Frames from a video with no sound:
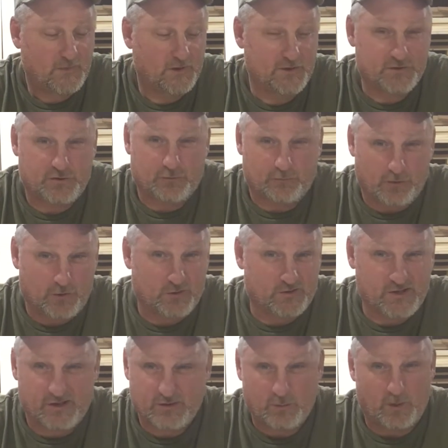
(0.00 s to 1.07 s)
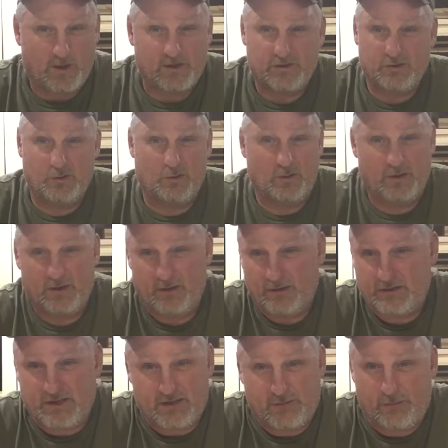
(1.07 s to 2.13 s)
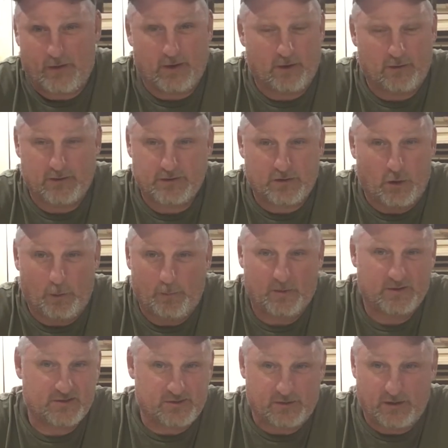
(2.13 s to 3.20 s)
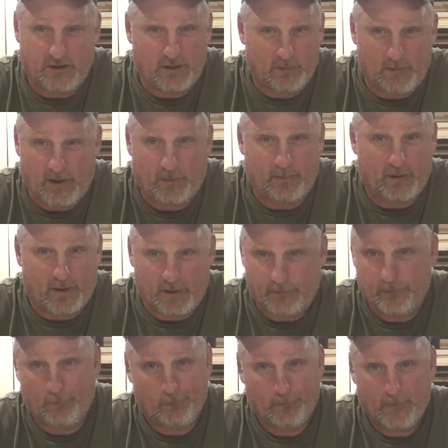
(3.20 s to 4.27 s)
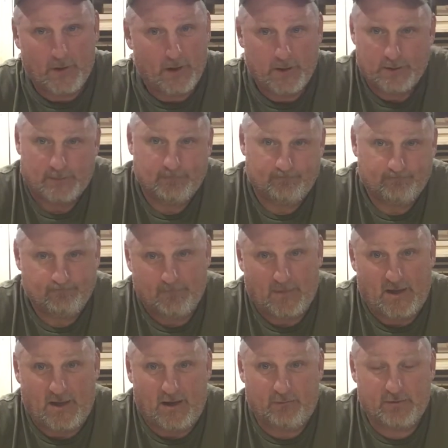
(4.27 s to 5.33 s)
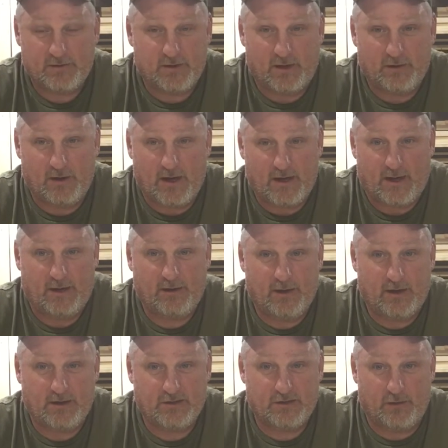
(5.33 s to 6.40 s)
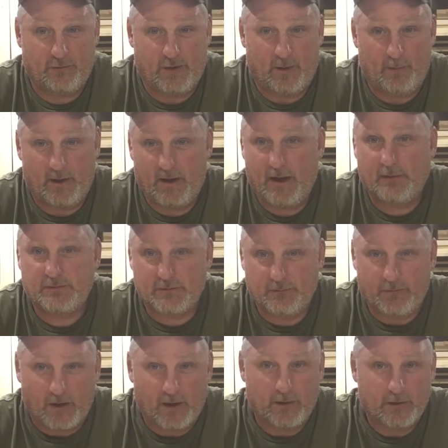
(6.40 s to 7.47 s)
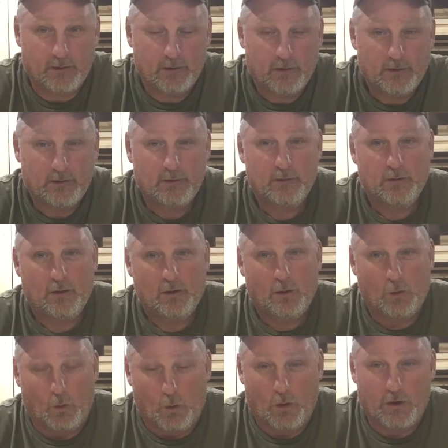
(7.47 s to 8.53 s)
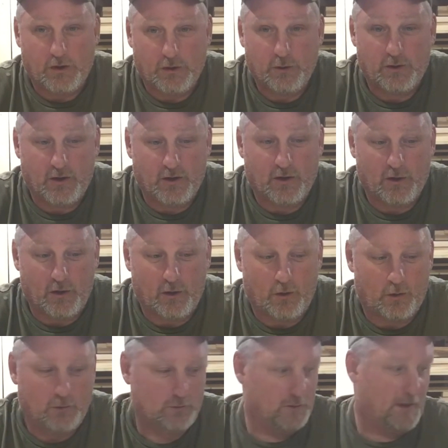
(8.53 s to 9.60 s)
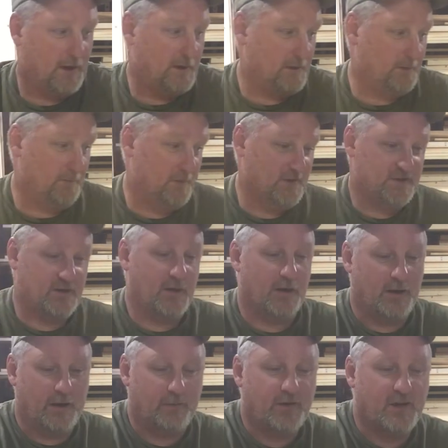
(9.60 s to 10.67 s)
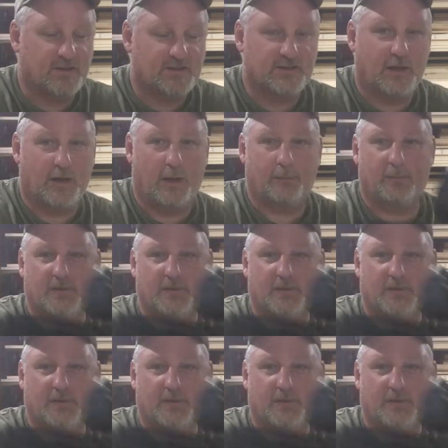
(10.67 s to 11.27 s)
just your Ruger 1022 and a $65 scope and a sling and a bipod. Knock yourself out, man. Have some fun. Or you can go, like this gun I've got set up.